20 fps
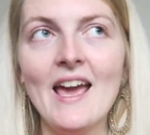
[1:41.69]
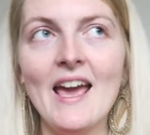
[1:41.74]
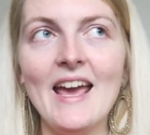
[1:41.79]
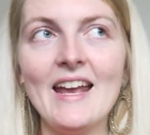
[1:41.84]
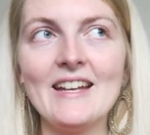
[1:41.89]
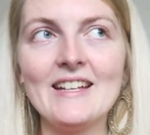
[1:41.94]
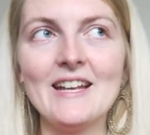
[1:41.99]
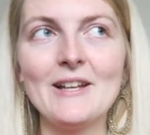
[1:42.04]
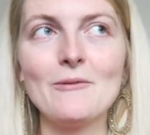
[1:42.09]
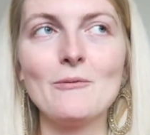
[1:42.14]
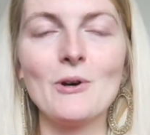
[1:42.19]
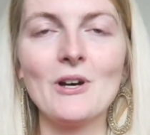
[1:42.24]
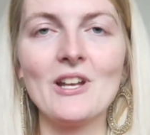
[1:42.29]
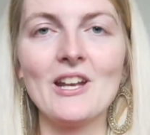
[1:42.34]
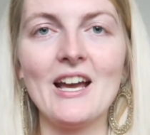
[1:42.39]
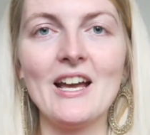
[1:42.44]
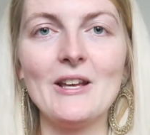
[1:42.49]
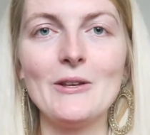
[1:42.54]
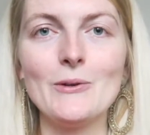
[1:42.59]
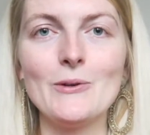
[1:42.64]
And that
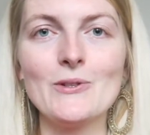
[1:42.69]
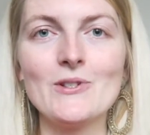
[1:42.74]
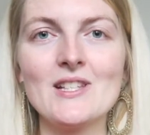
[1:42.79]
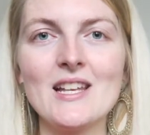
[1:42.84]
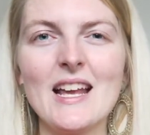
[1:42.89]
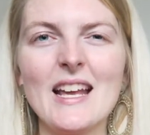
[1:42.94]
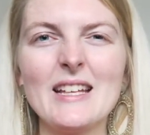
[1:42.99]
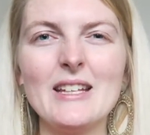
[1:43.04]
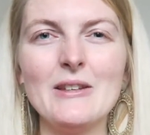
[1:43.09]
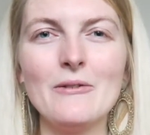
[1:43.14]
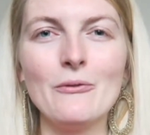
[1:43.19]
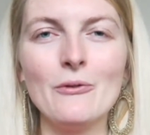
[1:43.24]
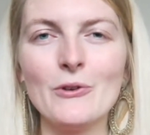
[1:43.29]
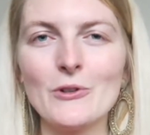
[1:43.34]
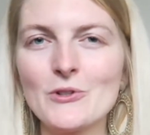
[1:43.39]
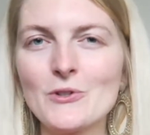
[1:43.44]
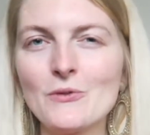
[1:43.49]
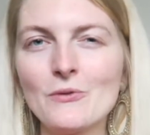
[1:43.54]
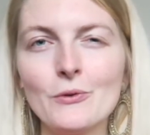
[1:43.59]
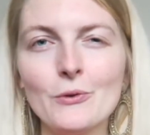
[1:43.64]
one I used like the
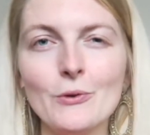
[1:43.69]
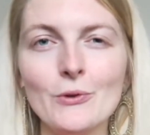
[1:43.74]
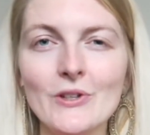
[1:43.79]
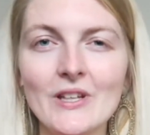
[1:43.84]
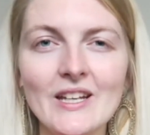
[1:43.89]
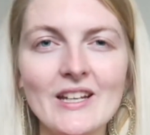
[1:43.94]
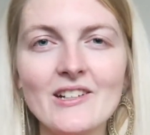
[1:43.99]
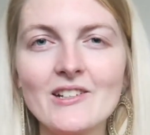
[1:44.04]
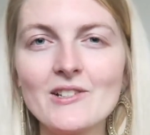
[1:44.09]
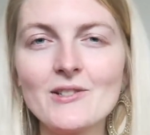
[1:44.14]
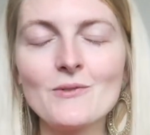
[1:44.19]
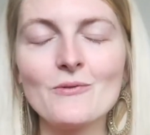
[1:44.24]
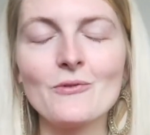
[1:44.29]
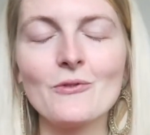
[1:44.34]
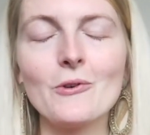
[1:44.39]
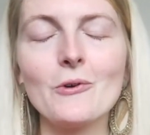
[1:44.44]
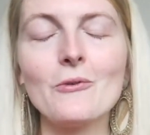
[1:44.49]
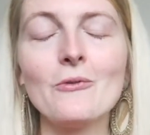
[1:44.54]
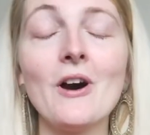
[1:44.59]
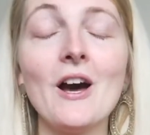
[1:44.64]
first few years
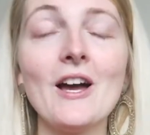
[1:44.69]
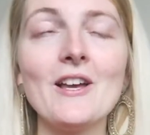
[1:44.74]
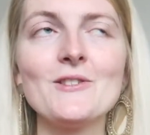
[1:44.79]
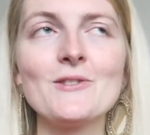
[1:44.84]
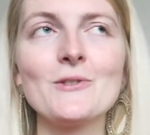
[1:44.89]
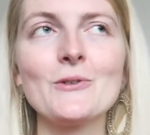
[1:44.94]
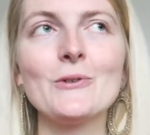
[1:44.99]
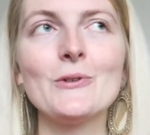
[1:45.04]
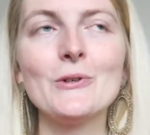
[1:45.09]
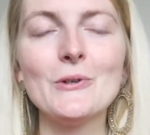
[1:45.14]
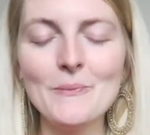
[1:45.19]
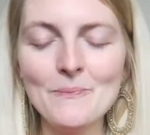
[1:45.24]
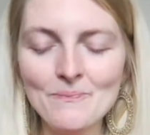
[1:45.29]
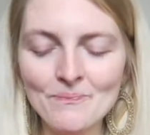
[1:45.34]
of high school.